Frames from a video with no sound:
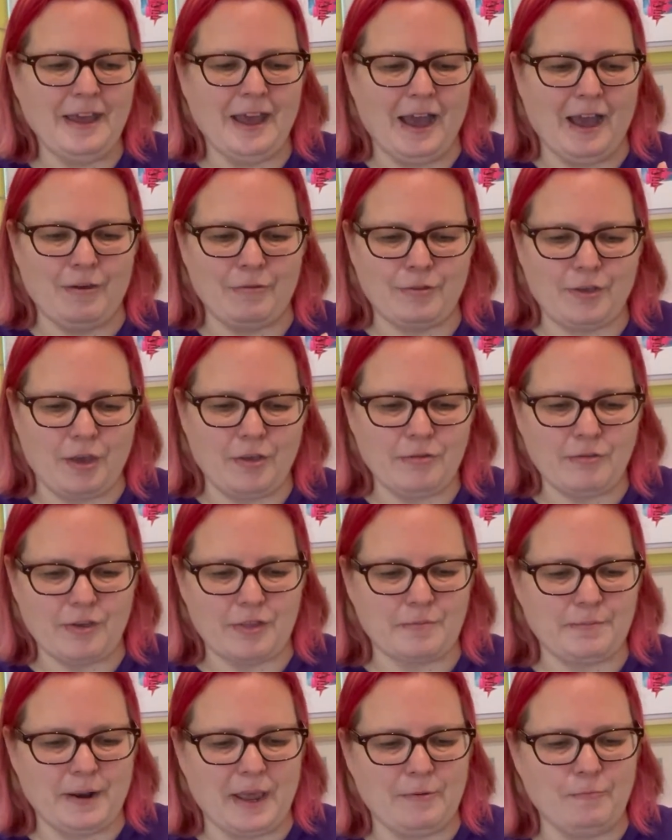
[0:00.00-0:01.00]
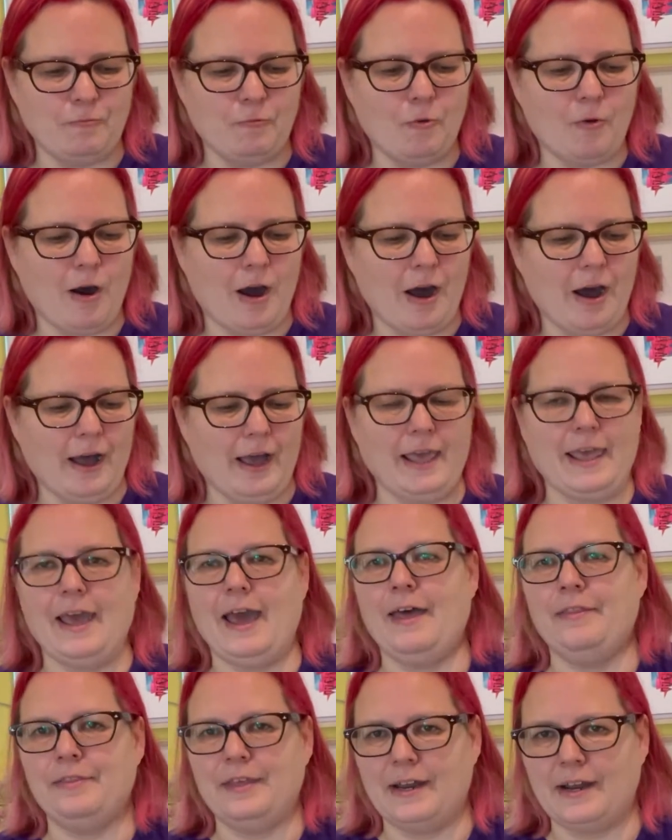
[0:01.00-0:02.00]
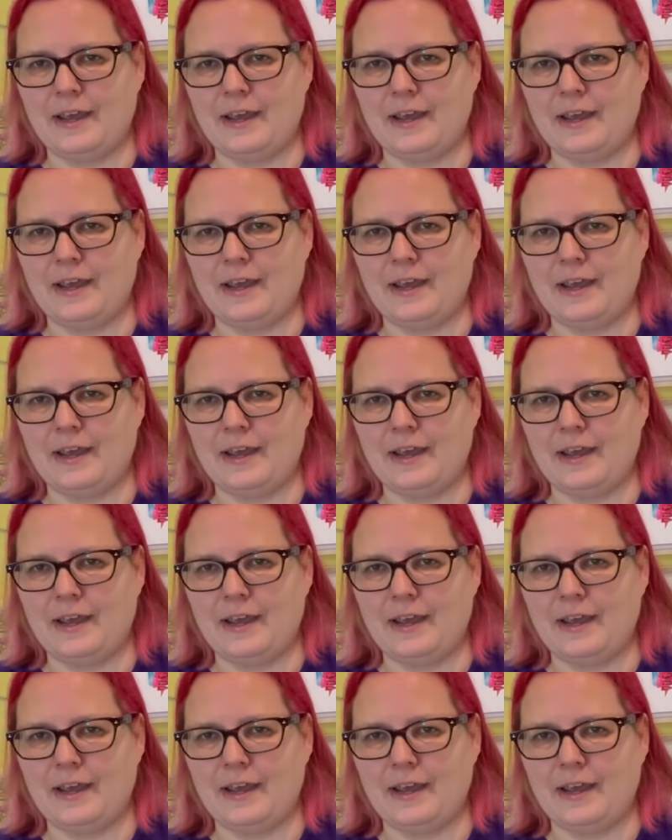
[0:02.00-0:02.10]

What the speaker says: I was going to explain why, and then I